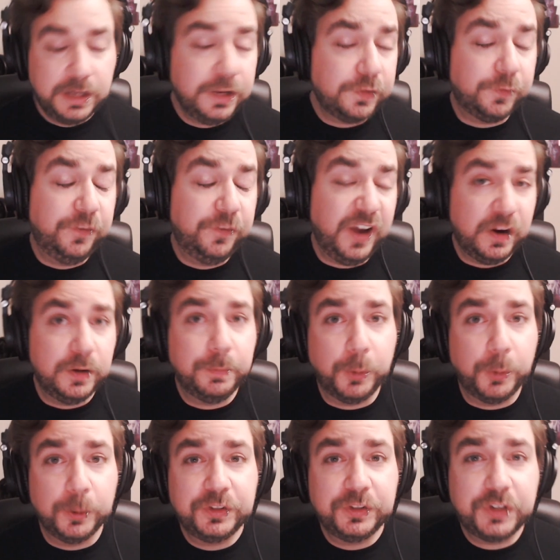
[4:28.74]
It is very
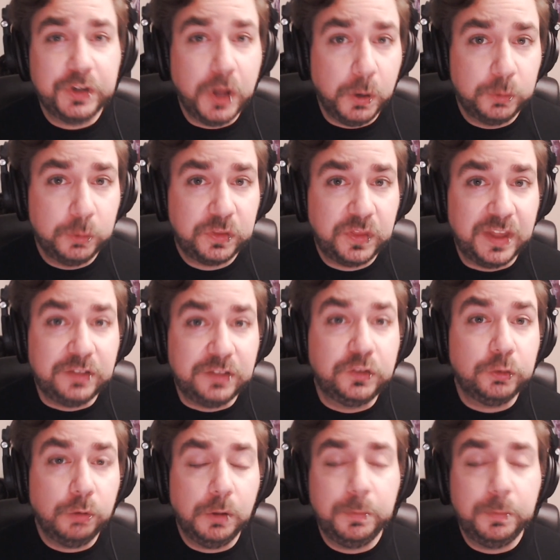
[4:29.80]
important to note that
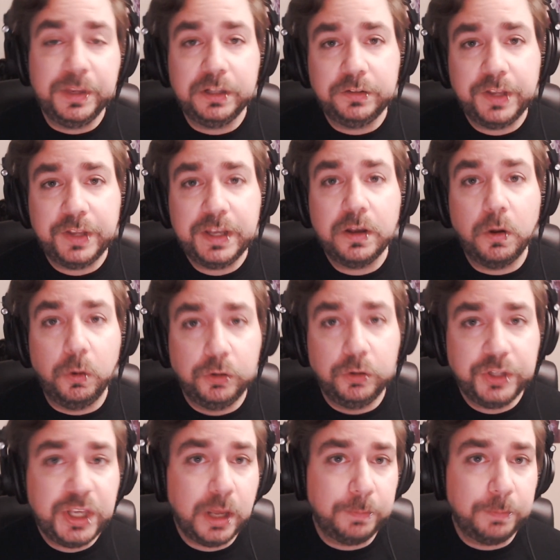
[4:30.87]
dual wielding
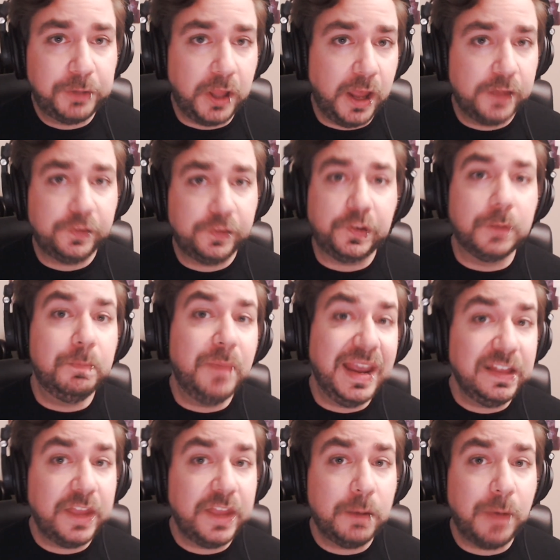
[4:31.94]
only applies to
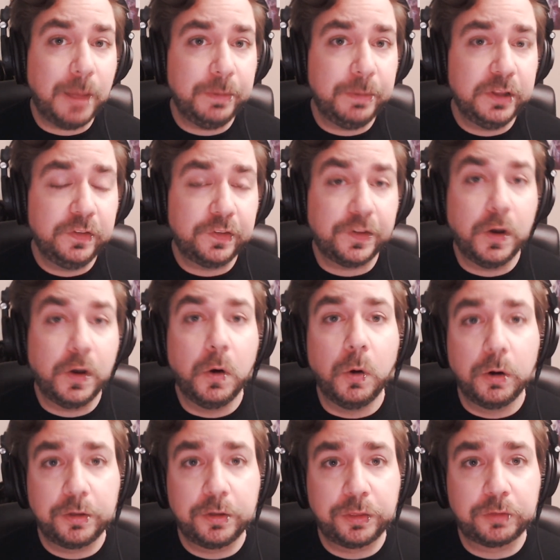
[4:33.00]
melee weapons
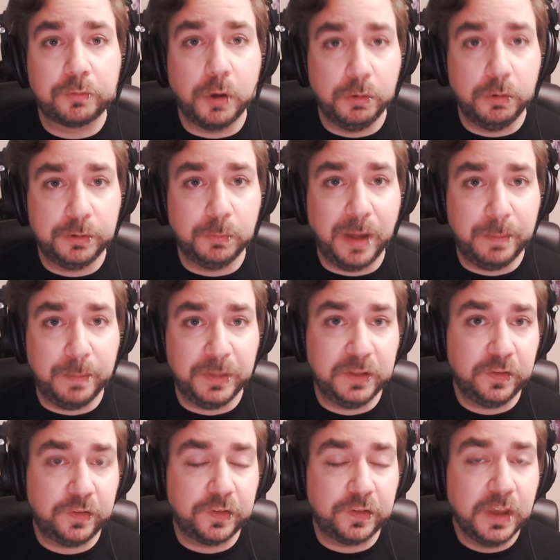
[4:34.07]
or thrown
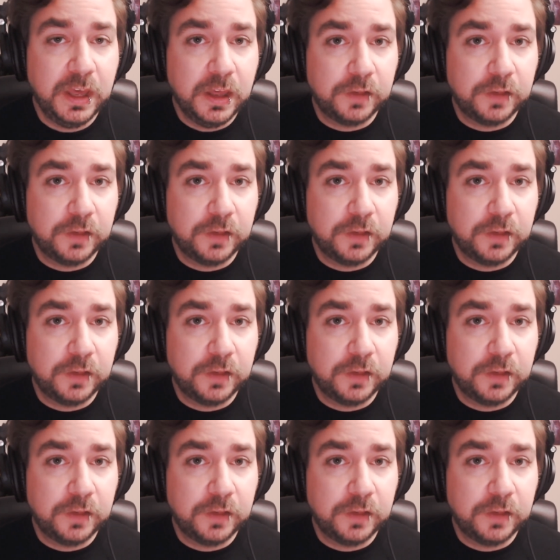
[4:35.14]
weapons,